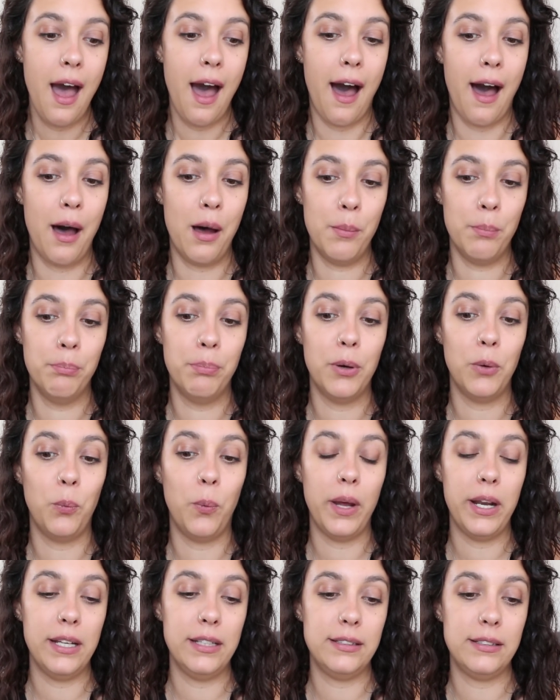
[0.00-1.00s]
But
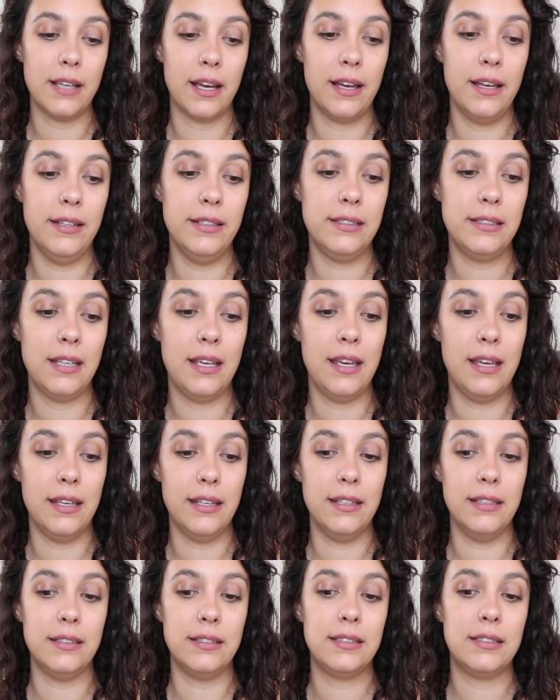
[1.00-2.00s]
what it does
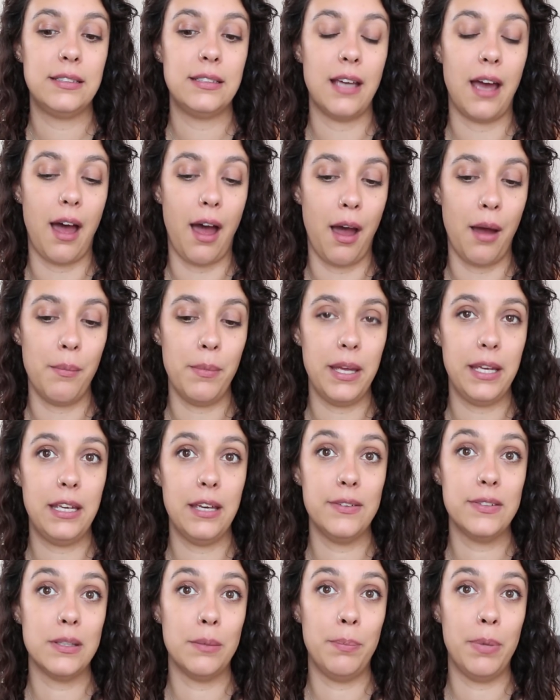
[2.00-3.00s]
is it
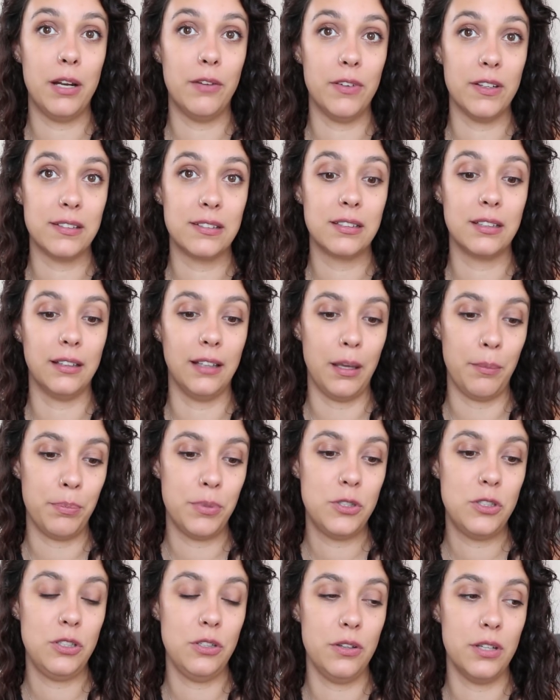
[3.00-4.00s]
gives a bit of a
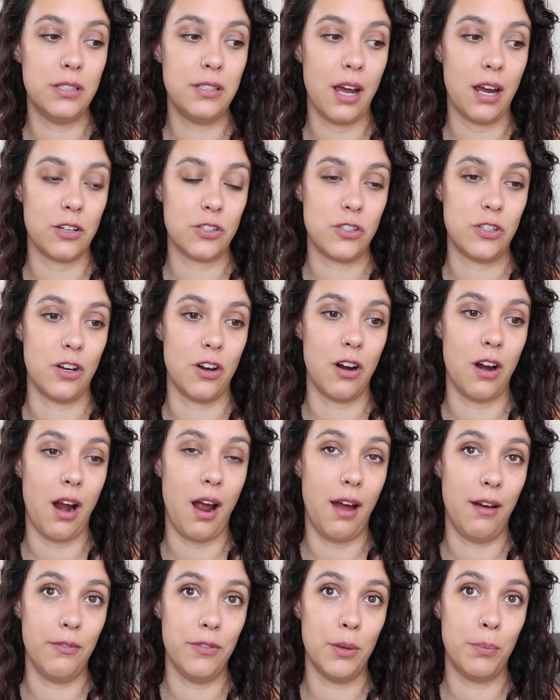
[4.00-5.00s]
slip to the texture
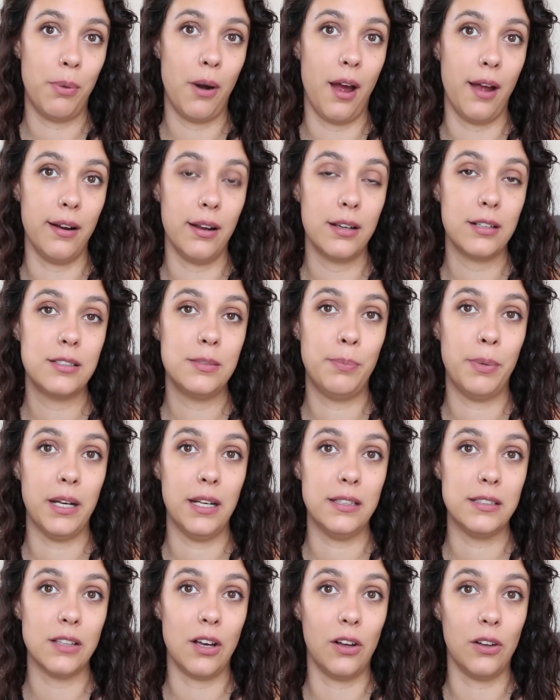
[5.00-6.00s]
of the product, but
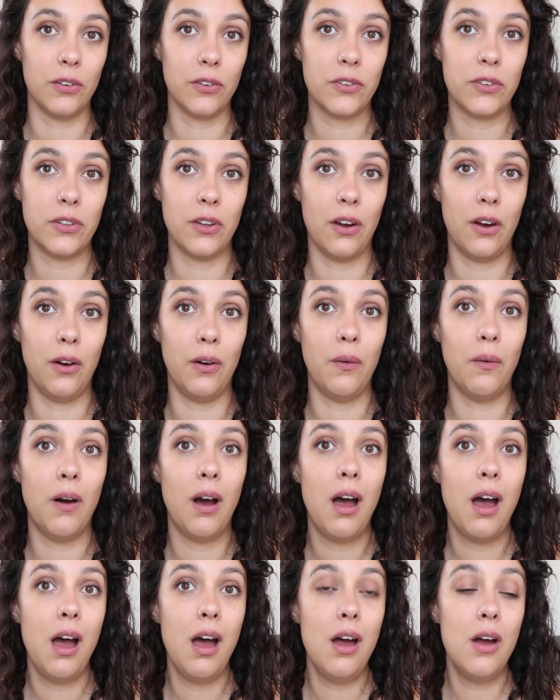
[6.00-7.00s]
it's
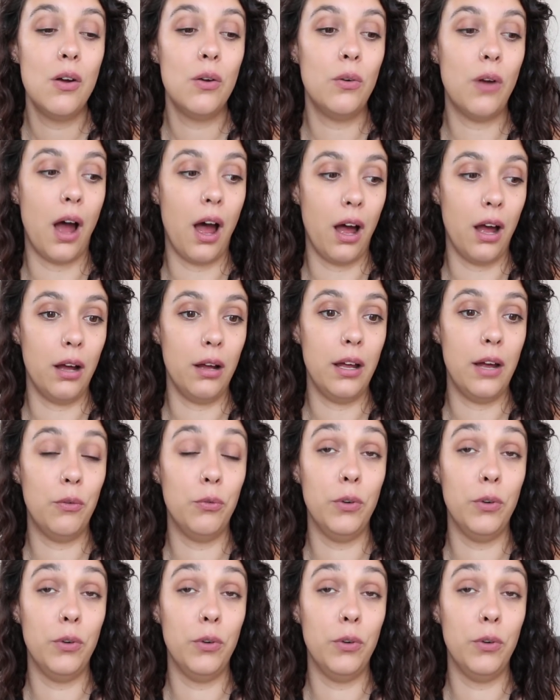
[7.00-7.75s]
also a